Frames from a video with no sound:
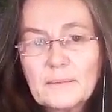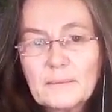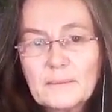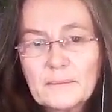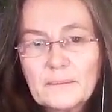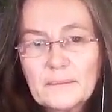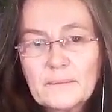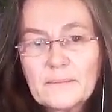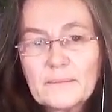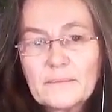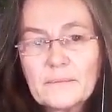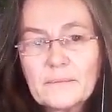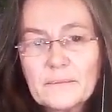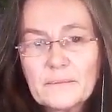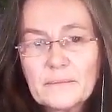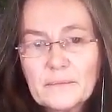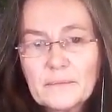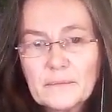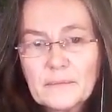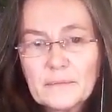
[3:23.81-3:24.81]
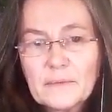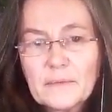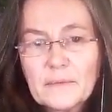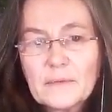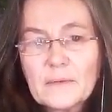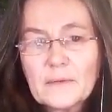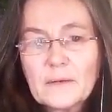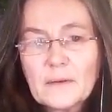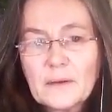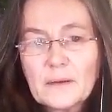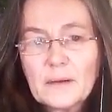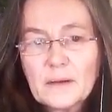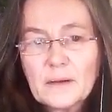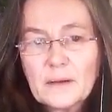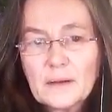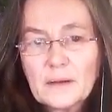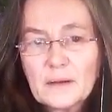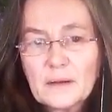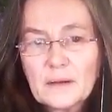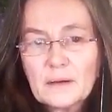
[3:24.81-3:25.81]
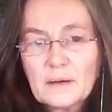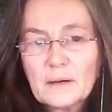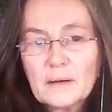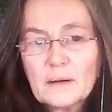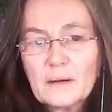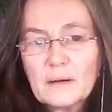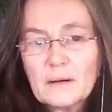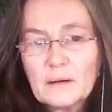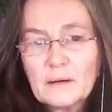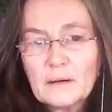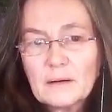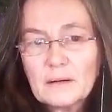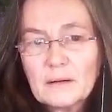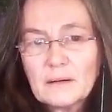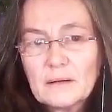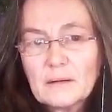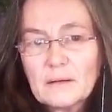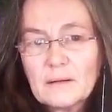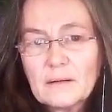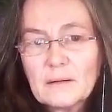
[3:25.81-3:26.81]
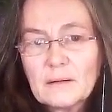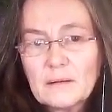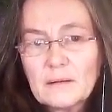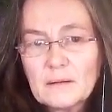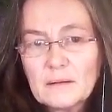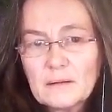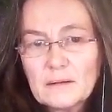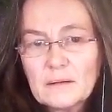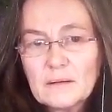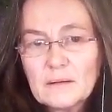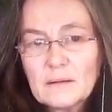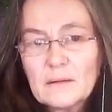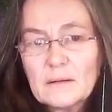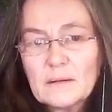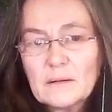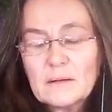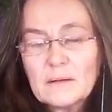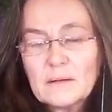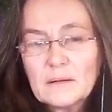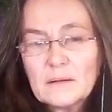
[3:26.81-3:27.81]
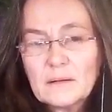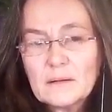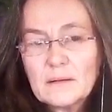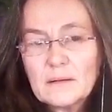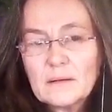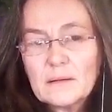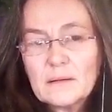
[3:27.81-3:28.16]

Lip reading: (not speaking)